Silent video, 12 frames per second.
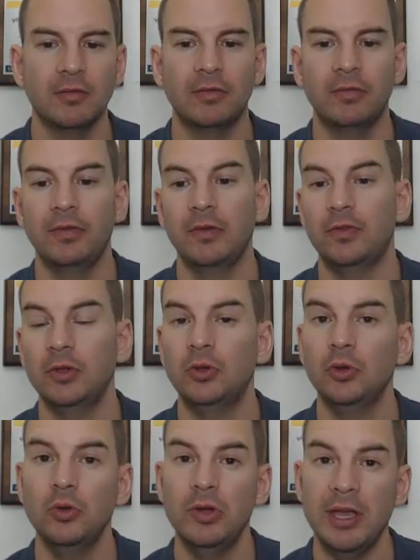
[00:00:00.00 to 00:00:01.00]
If you
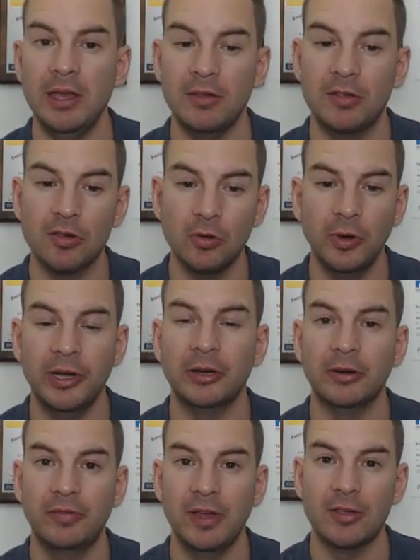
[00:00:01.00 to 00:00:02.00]
do a show
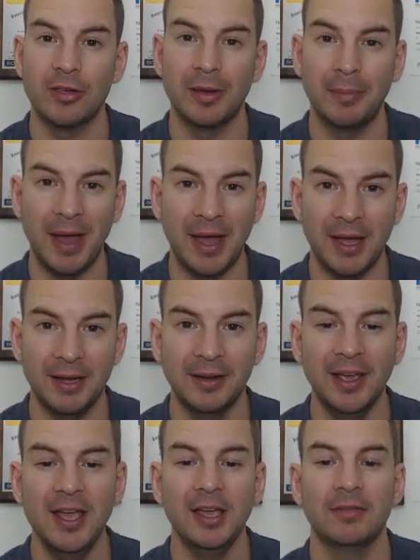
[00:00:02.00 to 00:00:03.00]
interface command,